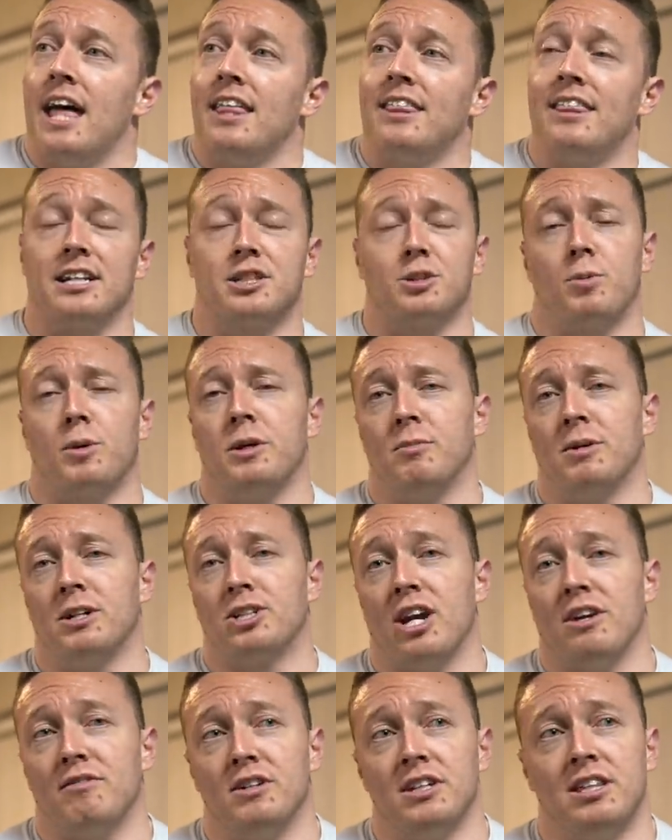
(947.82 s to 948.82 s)
That's pretty
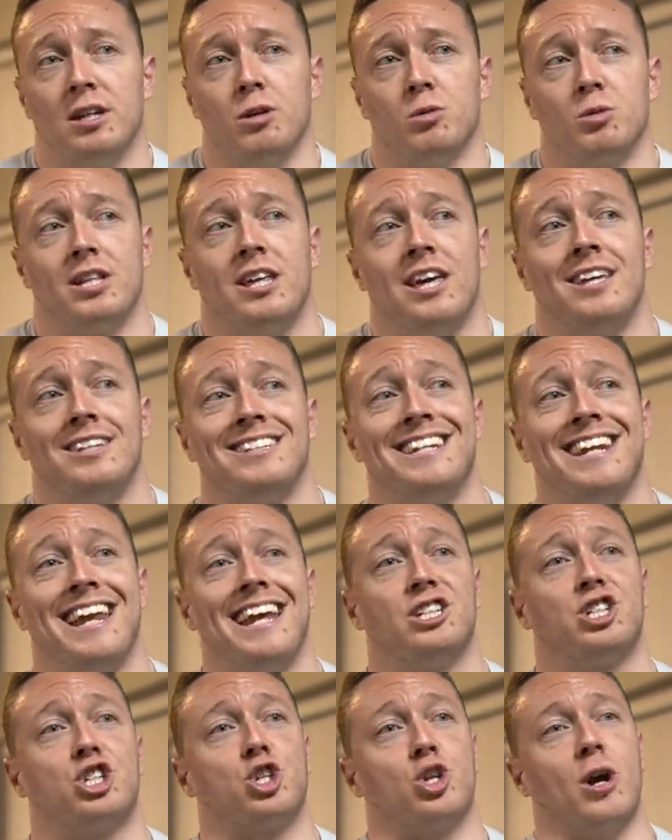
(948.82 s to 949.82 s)
much everything with
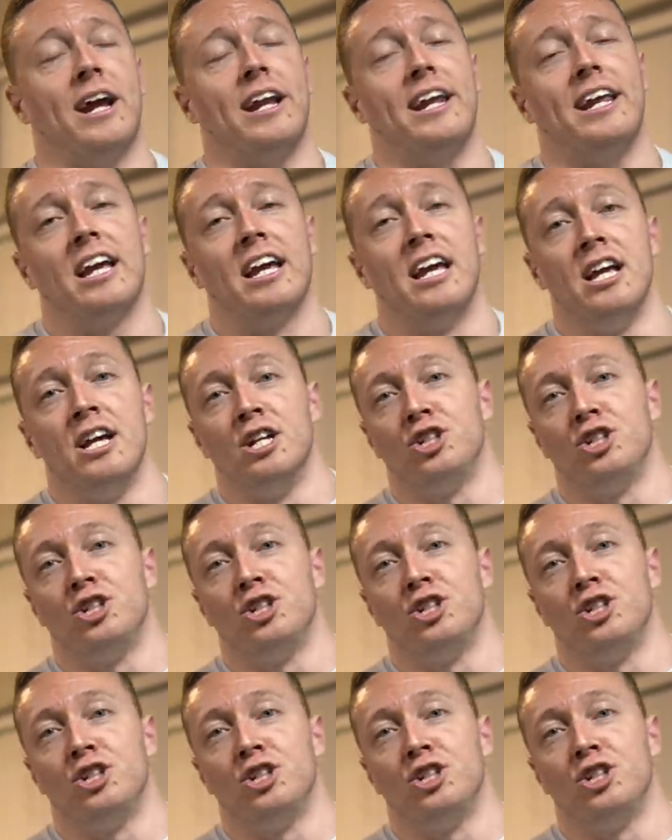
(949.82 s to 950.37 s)
today's training.